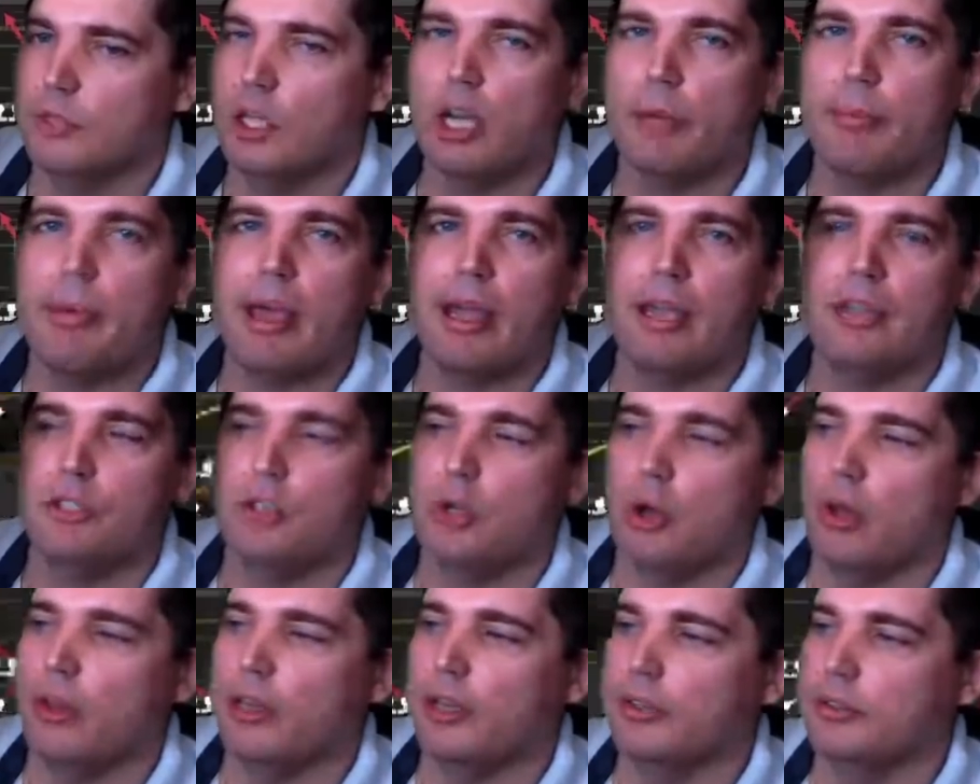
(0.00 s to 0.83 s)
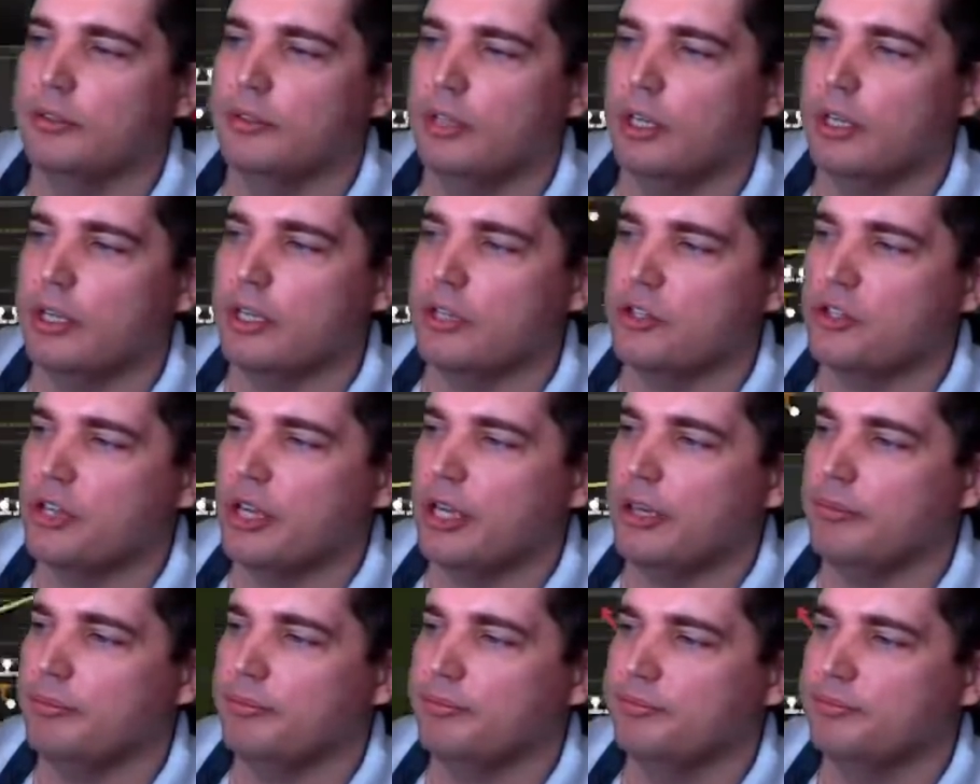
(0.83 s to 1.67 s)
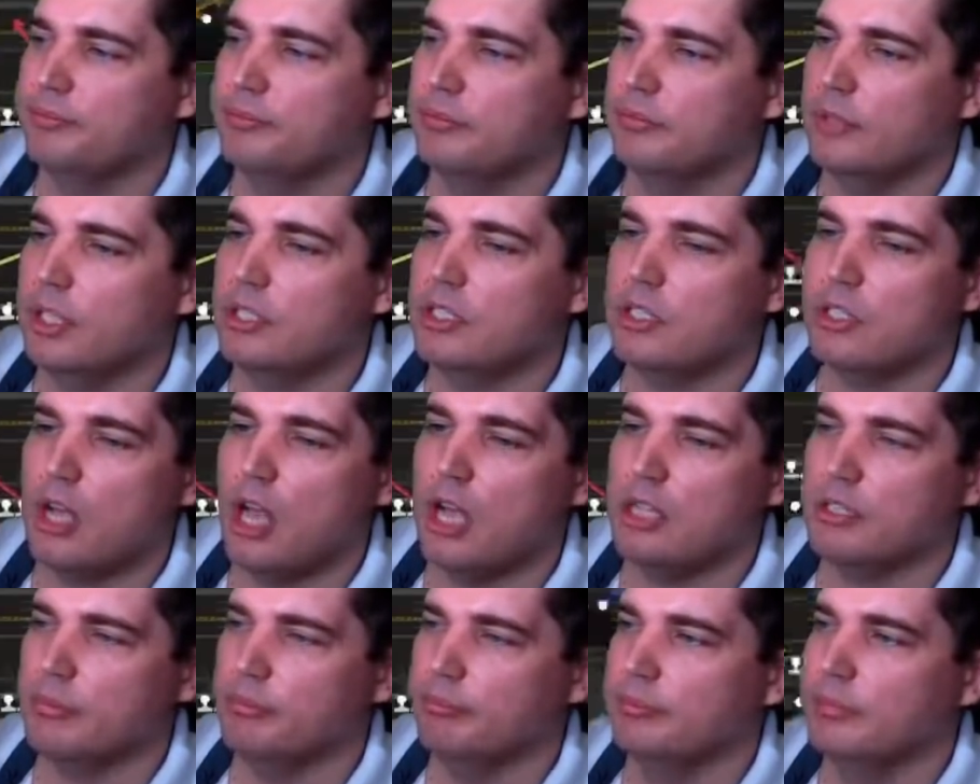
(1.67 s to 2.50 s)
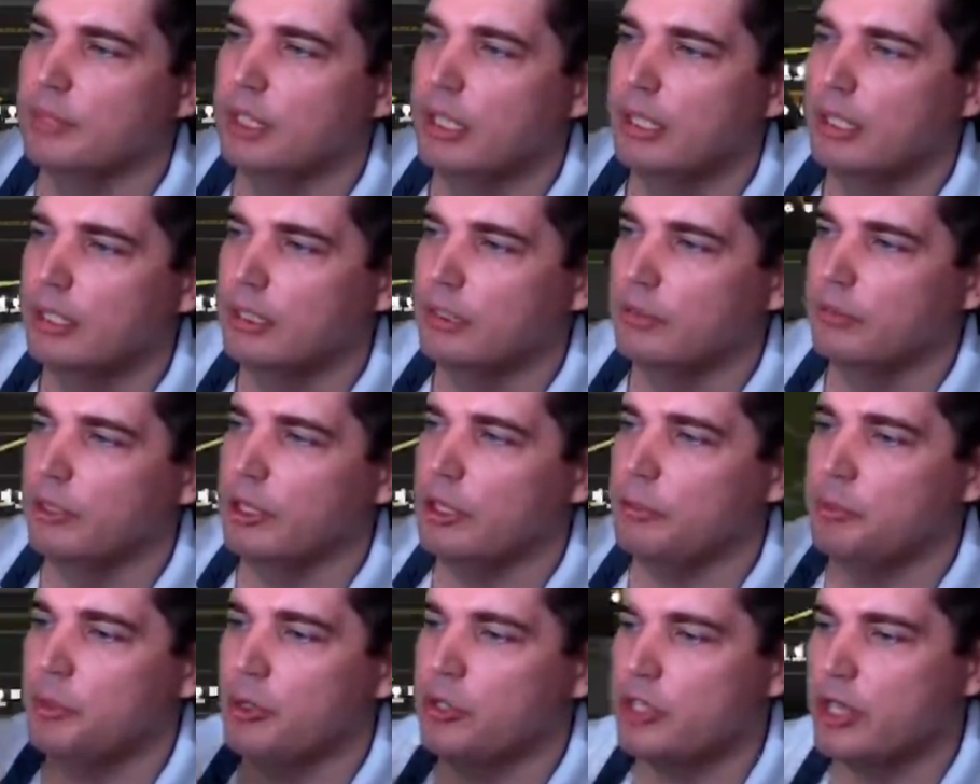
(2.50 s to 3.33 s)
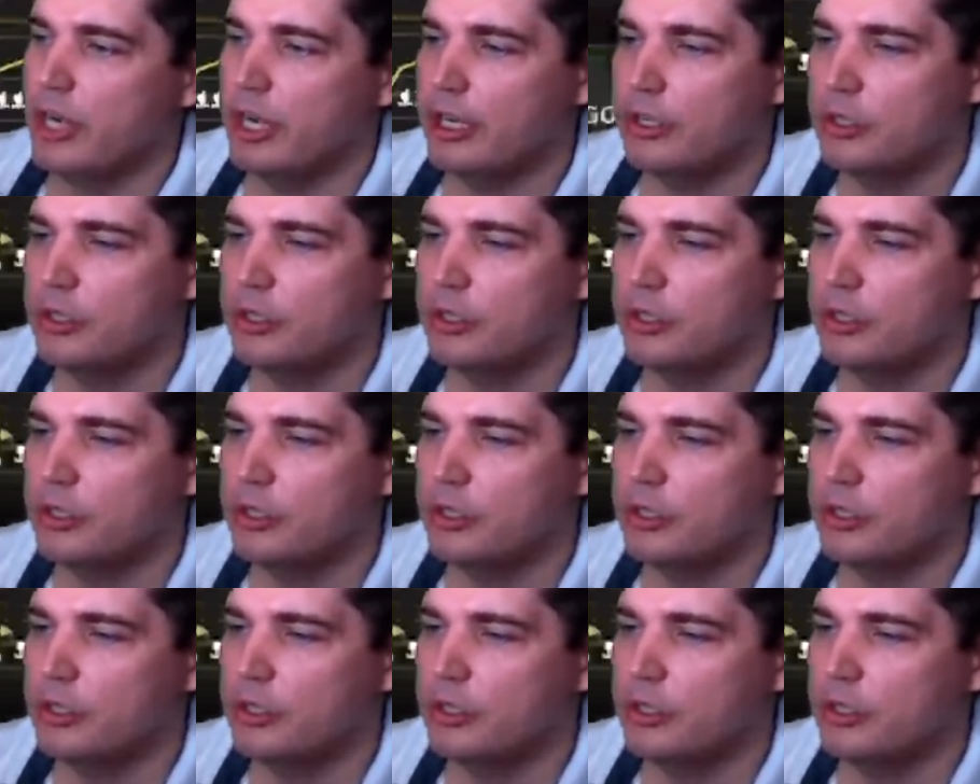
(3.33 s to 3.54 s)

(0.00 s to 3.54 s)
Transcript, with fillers: Look at my controller. Look at this shit. This is awesome. Really appreciate it,